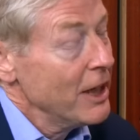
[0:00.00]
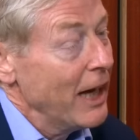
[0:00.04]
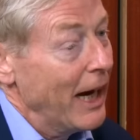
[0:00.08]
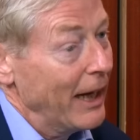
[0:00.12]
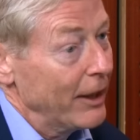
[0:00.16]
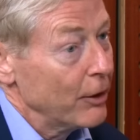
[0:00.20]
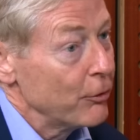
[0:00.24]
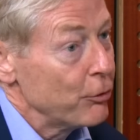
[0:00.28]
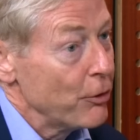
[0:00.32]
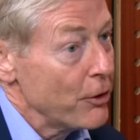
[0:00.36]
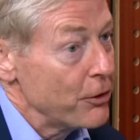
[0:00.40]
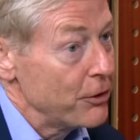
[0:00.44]

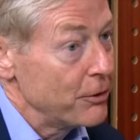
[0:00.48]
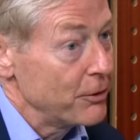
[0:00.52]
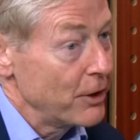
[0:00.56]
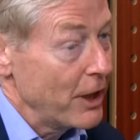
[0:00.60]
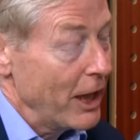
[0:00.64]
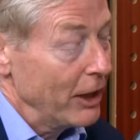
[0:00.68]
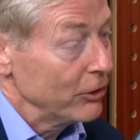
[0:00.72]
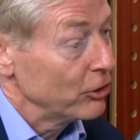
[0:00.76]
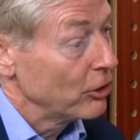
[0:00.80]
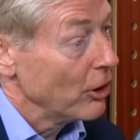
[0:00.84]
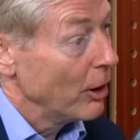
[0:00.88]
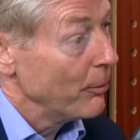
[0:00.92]
And if we
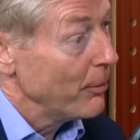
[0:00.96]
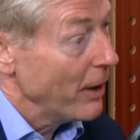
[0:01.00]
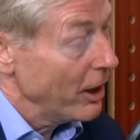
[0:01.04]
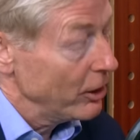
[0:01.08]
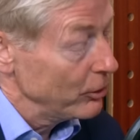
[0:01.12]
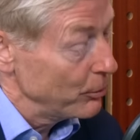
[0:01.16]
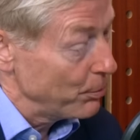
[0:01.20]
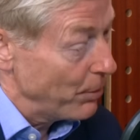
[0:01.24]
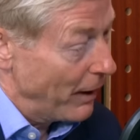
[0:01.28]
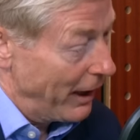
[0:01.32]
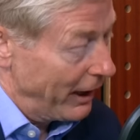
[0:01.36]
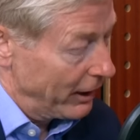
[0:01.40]
cast our
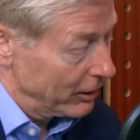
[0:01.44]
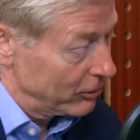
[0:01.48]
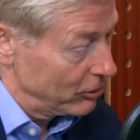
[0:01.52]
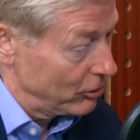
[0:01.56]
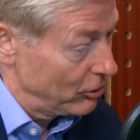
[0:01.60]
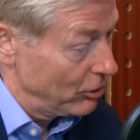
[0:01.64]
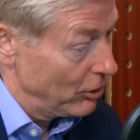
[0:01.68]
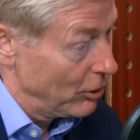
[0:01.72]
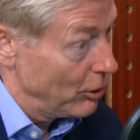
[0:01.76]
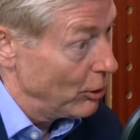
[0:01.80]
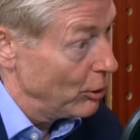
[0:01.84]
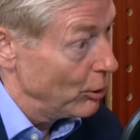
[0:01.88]
minds back
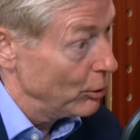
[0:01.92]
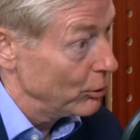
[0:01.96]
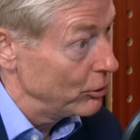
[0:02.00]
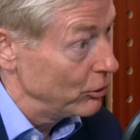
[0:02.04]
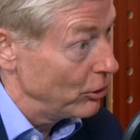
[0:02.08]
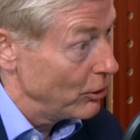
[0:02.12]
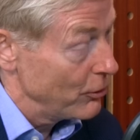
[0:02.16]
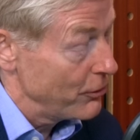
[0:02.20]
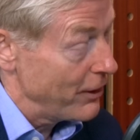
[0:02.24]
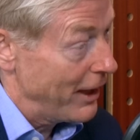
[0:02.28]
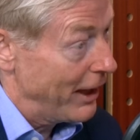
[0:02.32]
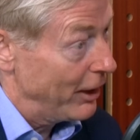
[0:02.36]
to
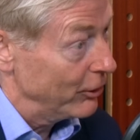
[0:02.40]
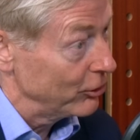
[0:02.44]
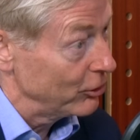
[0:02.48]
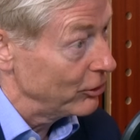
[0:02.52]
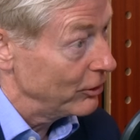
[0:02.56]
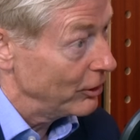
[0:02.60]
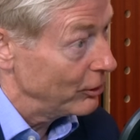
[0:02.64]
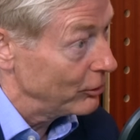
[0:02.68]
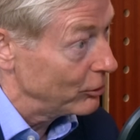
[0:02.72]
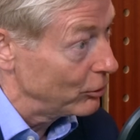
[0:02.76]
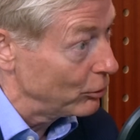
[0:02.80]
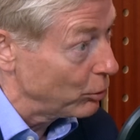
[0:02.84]

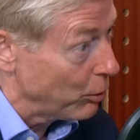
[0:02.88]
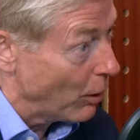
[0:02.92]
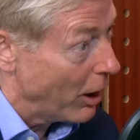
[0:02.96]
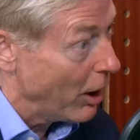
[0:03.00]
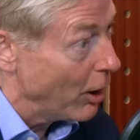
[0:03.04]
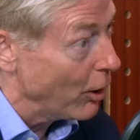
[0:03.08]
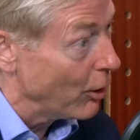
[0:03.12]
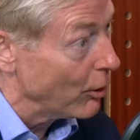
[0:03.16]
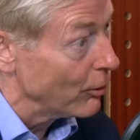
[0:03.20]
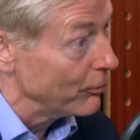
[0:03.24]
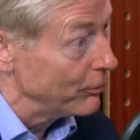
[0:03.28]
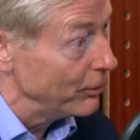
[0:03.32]

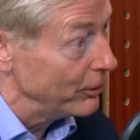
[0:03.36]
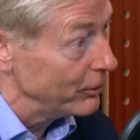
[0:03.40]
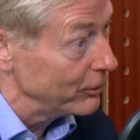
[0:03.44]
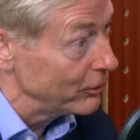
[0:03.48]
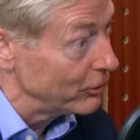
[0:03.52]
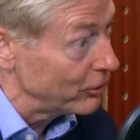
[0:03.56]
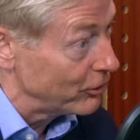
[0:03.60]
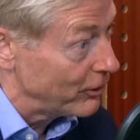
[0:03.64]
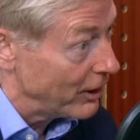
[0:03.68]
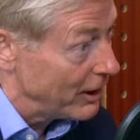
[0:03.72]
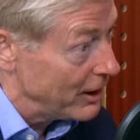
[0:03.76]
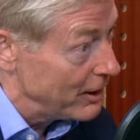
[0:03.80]
2012 and
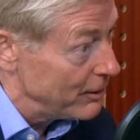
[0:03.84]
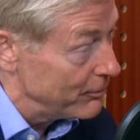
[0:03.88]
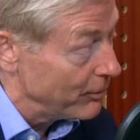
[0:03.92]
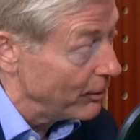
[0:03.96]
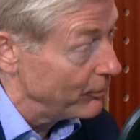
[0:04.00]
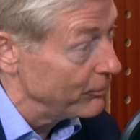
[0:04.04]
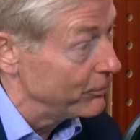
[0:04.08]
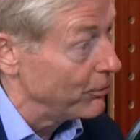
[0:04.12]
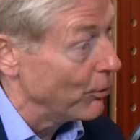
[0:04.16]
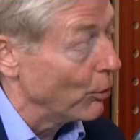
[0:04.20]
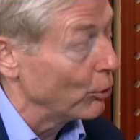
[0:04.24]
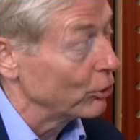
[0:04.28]
Steve
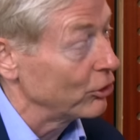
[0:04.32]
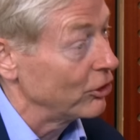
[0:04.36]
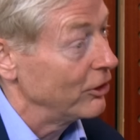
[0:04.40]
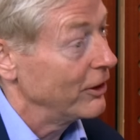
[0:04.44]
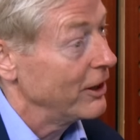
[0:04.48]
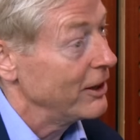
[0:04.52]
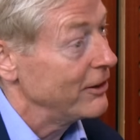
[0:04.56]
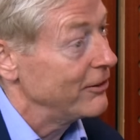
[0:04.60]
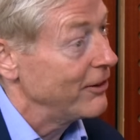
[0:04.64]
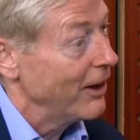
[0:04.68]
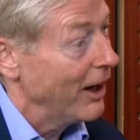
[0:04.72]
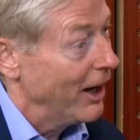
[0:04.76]

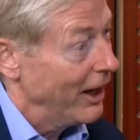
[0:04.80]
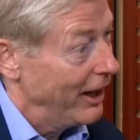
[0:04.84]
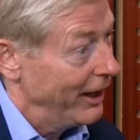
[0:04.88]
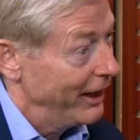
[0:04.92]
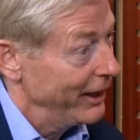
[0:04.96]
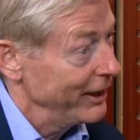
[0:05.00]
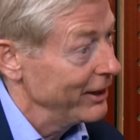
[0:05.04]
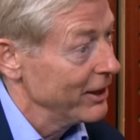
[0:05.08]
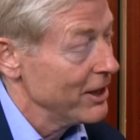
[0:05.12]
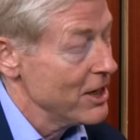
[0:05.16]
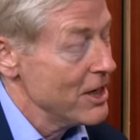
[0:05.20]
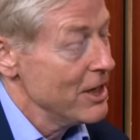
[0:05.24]
unfortunately
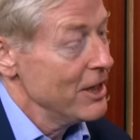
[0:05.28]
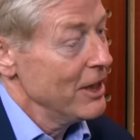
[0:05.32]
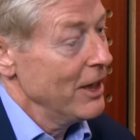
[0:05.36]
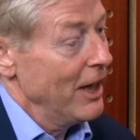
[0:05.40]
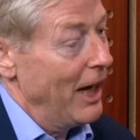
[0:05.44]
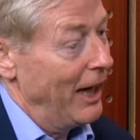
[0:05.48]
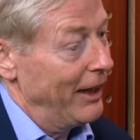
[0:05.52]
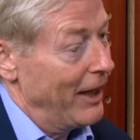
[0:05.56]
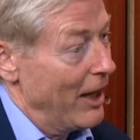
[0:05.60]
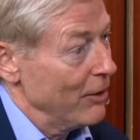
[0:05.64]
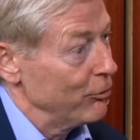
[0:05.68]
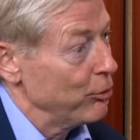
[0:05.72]
dying,
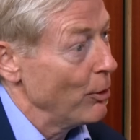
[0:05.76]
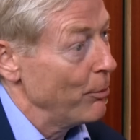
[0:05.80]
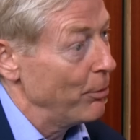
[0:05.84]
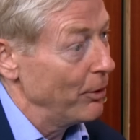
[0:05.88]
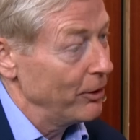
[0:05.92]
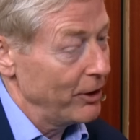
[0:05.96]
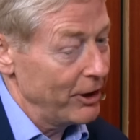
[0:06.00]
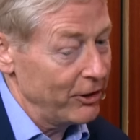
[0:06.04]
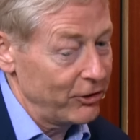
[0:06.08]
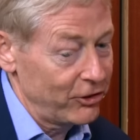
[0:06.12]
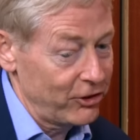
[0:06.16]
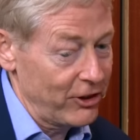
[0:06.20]
and
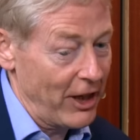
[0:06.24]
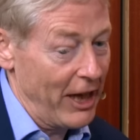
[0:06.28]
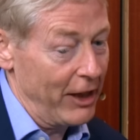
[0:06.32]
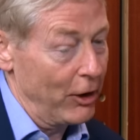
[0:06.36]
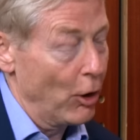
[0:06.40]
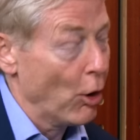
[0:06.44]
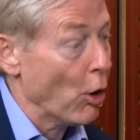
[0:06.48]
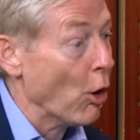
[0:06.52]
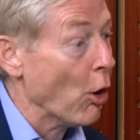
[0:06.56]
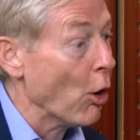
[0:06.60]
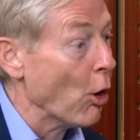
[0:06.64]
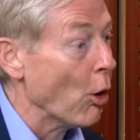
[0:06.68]
everybody said,
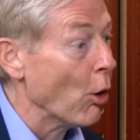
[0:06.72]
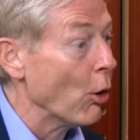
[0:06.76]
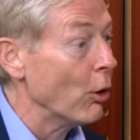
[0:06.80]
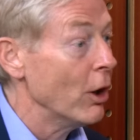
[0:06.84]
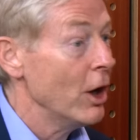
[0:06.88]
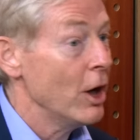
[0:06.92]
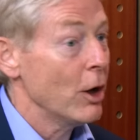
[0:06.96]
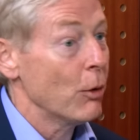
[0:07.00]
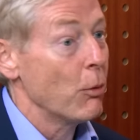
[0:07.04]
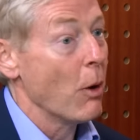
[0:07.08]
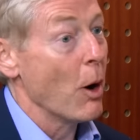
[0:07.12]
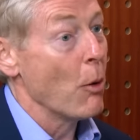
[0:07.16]
oh,
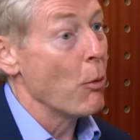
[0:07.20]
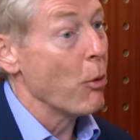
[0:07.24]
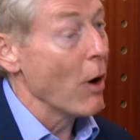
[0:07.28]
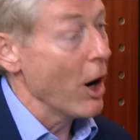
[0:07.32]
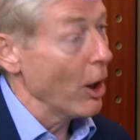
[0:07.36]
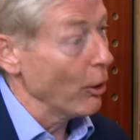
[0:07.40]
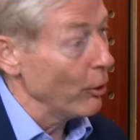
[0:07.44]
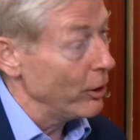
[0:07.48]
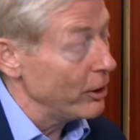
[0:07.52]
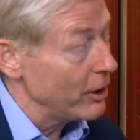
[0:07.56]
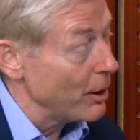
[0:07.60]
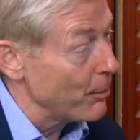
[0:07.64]
we're
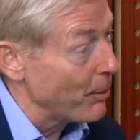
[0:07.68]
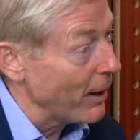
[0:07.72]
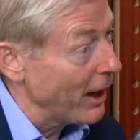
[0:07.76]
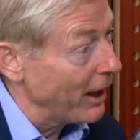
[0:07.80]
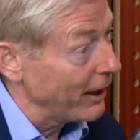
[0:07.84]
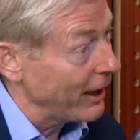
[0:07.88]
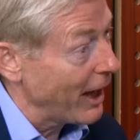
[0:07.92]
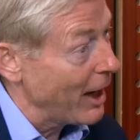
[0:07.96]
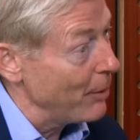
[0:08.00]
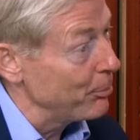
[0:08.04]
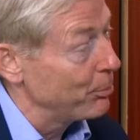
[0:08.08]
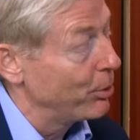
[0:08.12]
worried
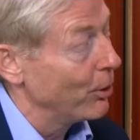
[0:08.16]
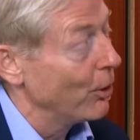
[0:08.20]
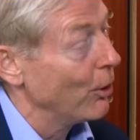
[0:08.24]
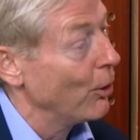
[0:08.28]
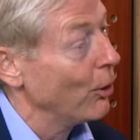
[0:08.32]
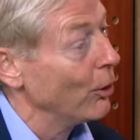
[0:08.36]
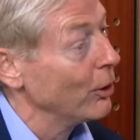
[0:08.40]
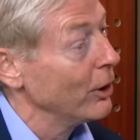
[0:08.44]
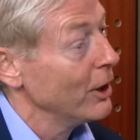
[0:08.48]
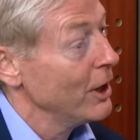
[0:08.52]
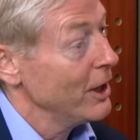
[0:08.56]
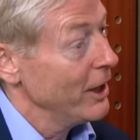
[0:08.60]
about
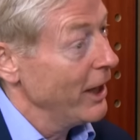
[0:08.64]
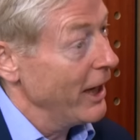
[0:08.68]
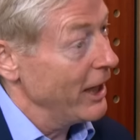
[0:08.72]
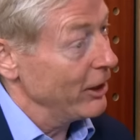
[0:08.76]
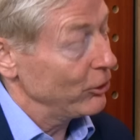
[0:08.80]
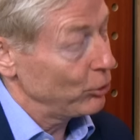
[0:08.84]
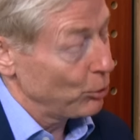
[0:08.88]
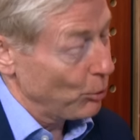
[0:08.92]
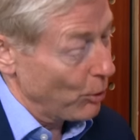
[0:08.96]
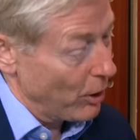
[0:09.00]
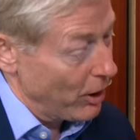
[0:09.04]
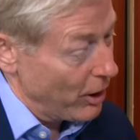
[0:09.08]
Apple,
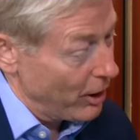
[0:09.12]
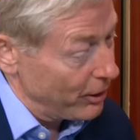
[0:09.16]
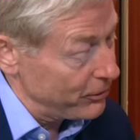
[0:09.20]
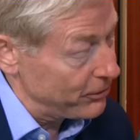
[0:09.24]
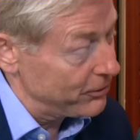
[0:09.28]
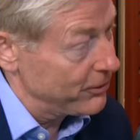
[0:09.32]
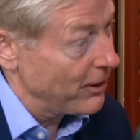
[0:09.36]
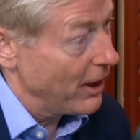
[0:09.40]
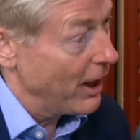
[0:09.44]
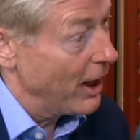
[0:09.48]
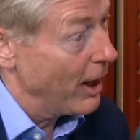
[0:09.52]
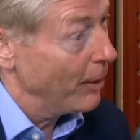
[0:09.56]
it's
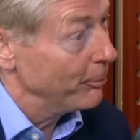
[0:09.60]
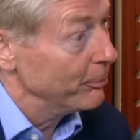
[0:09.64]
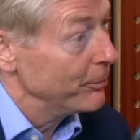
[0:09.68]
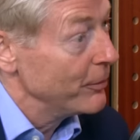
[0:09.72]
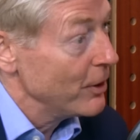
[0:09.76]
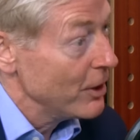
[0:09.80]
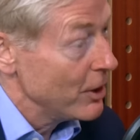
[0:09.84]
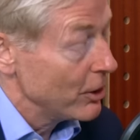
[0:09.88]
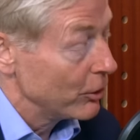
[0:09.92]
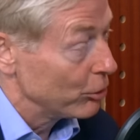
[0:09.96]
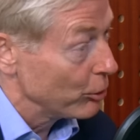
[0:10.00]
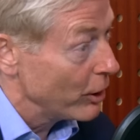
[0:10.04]
worth
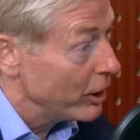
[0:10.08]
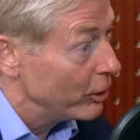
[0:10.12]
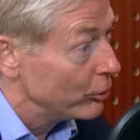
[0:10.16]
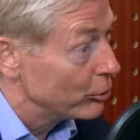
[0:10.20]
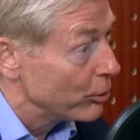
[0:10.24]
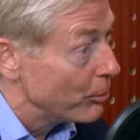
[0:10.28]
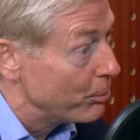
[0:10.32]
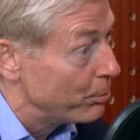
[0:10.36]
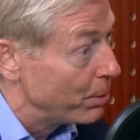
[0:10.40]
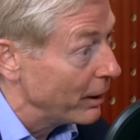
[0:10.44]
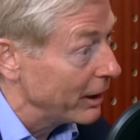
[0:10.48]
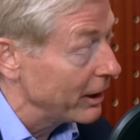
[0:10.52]

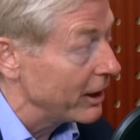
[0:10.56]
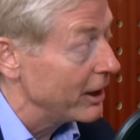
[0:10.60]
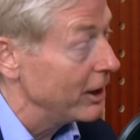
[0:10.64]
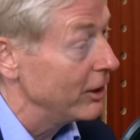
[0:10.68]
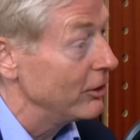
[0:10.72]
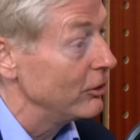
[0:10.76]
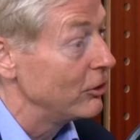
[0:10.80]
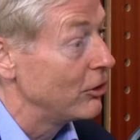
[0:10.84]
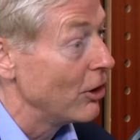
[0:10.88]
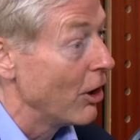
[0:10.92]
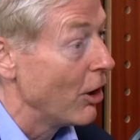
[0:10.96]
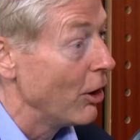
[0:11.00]
$300
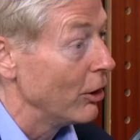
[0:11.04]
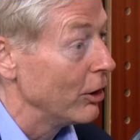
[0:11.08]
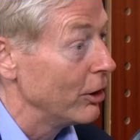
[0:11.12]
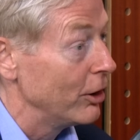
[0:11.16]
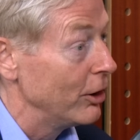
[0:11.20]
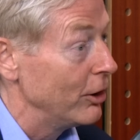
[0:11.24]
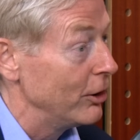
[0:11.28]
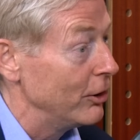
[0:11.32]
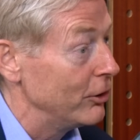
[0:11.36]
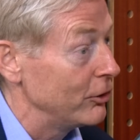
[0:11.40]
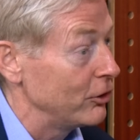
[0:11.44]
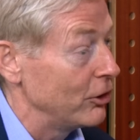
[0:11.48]
billion
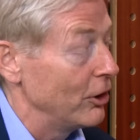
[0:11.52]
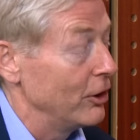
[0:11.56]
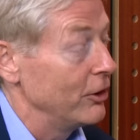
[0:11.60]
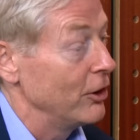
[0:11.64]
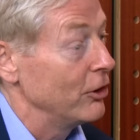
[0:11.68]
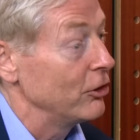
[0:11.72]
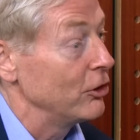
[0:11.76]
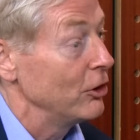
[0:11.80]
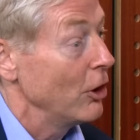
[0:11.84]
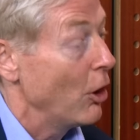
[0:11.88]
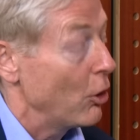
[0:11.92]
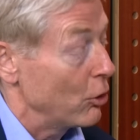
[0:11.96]
and
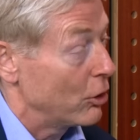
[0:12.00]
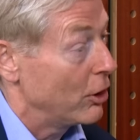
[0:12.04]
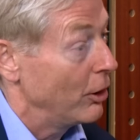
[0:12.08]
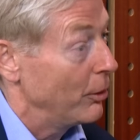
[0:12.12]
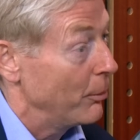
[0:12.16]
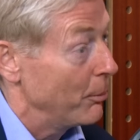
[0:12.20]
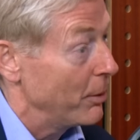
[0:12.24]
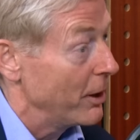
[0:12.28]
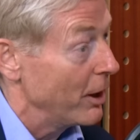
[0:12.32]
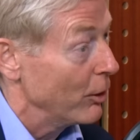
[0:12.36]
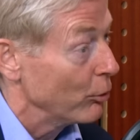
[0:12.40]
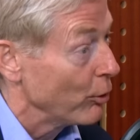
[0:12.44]
there's not going
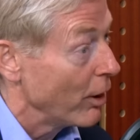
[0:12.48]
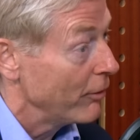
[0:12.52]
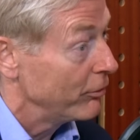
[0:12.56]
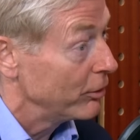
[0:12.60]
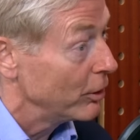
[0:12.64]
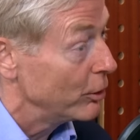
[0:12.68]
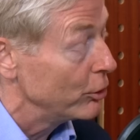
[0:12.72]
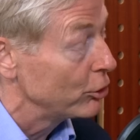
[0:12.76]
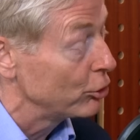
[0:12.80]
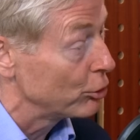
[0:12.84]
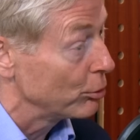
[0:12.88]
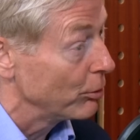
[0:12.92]
to be a
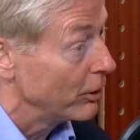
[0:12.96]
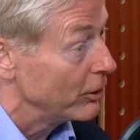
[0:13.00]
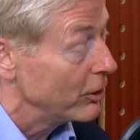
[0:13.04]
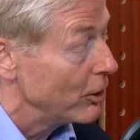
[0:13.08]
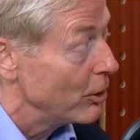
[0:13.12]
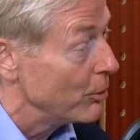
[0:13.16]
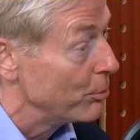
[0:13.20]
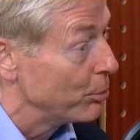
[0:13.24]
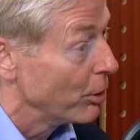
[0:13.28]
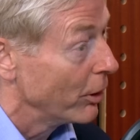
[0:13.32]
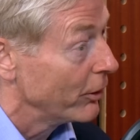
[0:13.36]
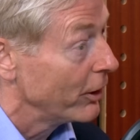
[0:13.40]
revolutionary
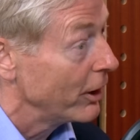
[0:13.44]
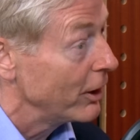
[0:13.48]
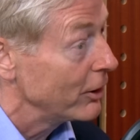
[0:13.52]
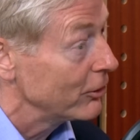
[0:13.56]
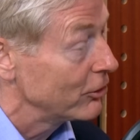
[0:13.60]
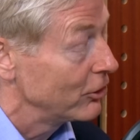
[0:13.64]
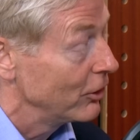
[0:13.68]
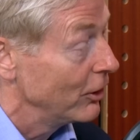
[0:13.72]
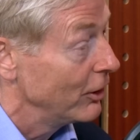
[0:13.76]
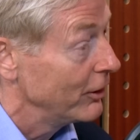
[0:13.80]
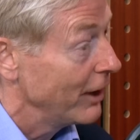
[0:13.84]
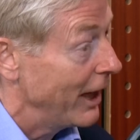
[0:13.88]
new
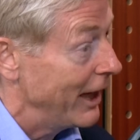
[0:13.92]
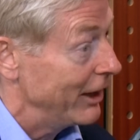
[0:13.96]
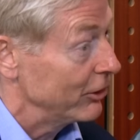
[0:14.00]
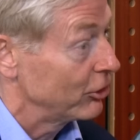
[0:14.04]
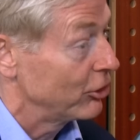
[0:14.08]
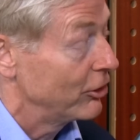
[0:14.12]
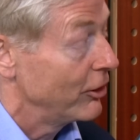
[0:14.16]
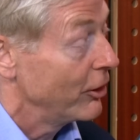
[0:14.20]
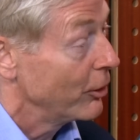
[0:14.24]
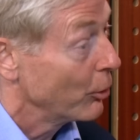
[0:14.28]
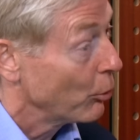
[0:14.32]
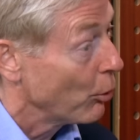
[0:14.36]
product, and
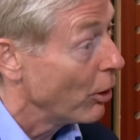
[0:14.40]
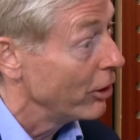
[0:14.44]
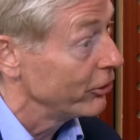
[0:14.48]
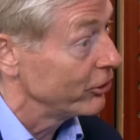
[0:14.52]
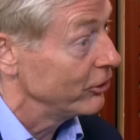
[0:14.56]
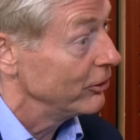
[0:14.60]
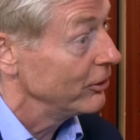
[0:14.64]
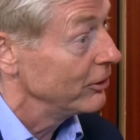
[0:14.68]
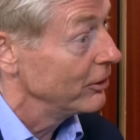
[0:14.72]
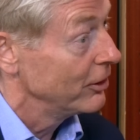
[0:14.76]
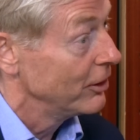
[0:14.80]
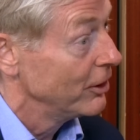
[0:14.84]
actually there
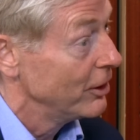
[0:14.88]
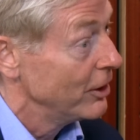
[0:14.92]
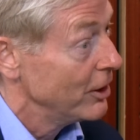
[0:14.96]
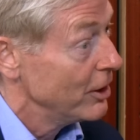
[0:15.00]
wasn't,